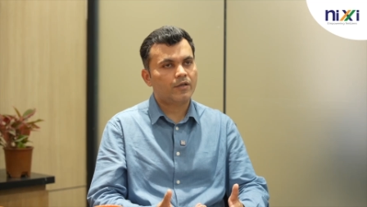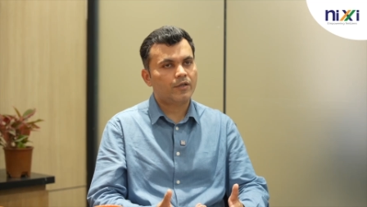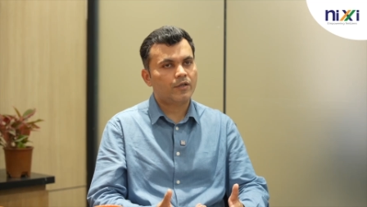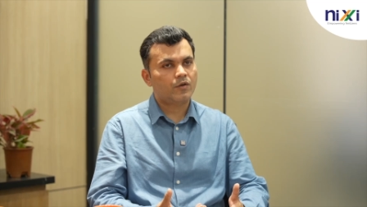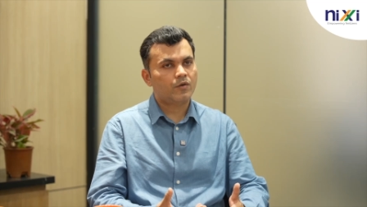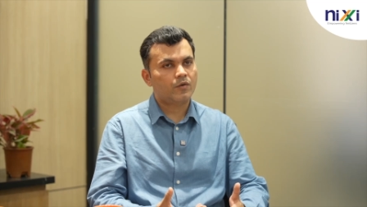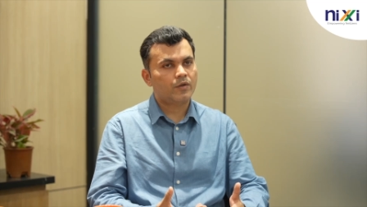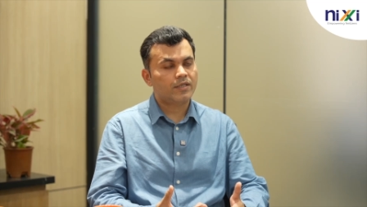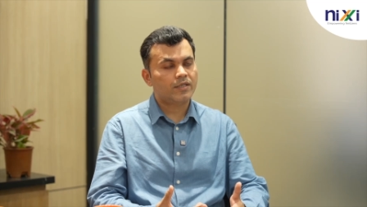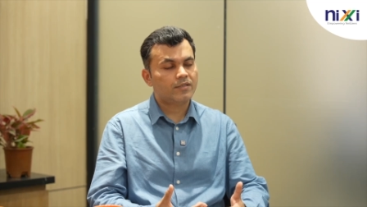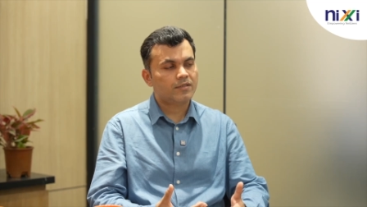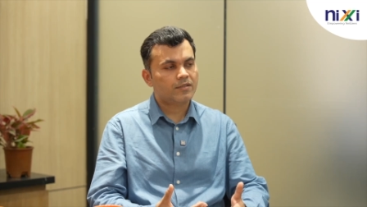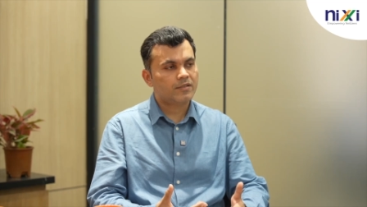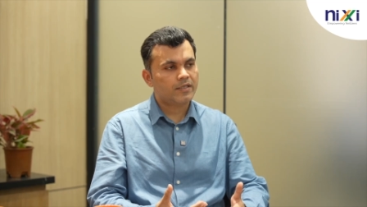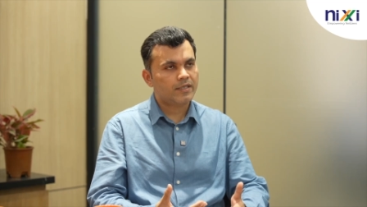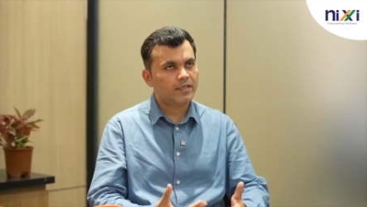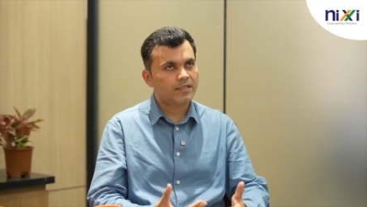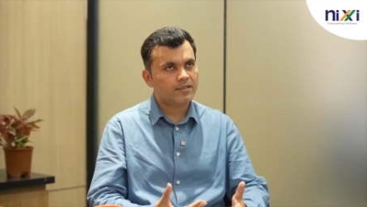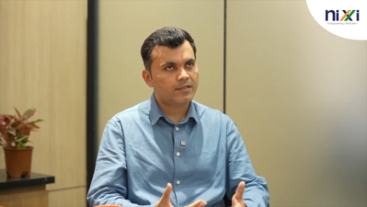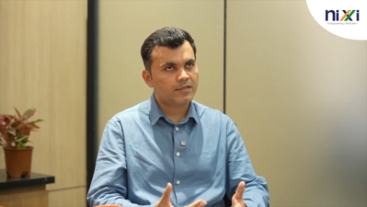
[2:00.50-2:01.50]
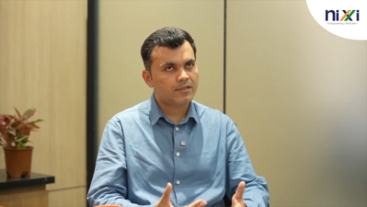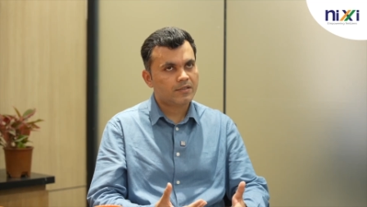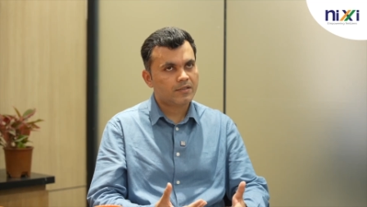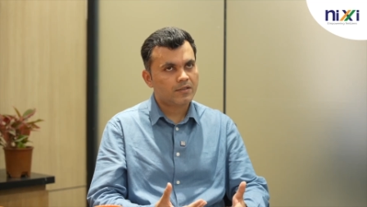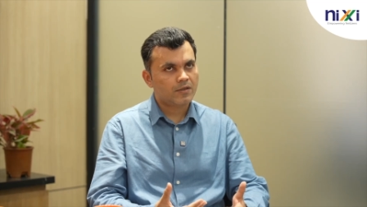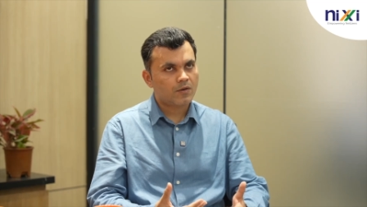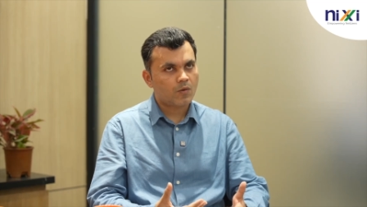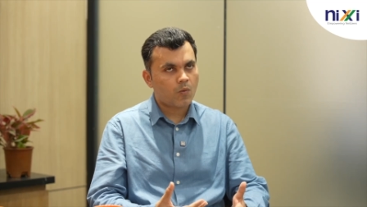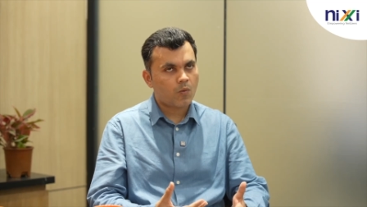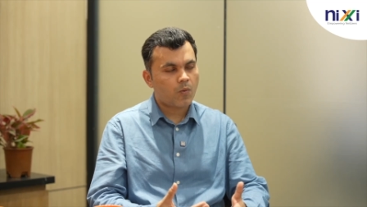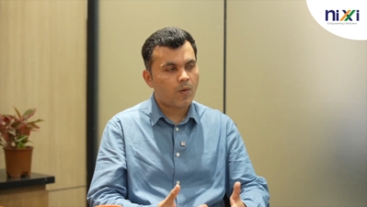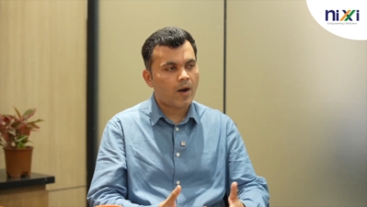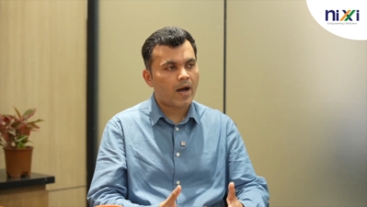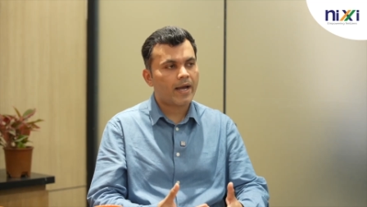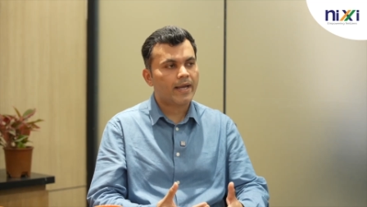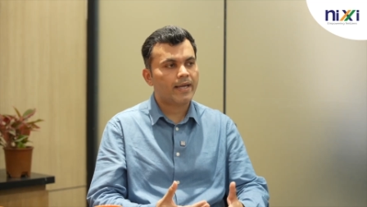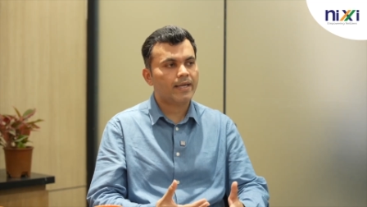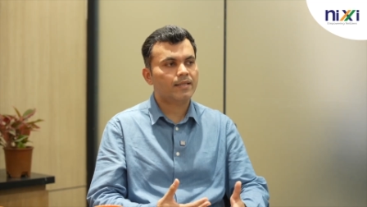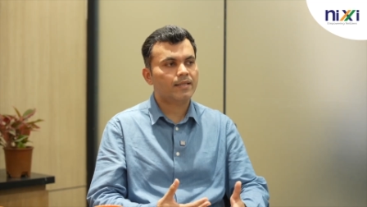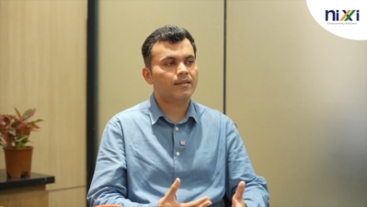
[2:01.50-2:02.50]
you know is is
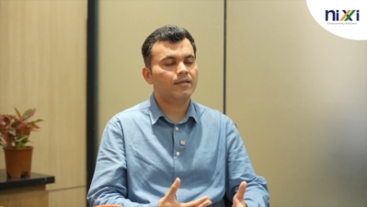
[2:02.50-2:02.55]
why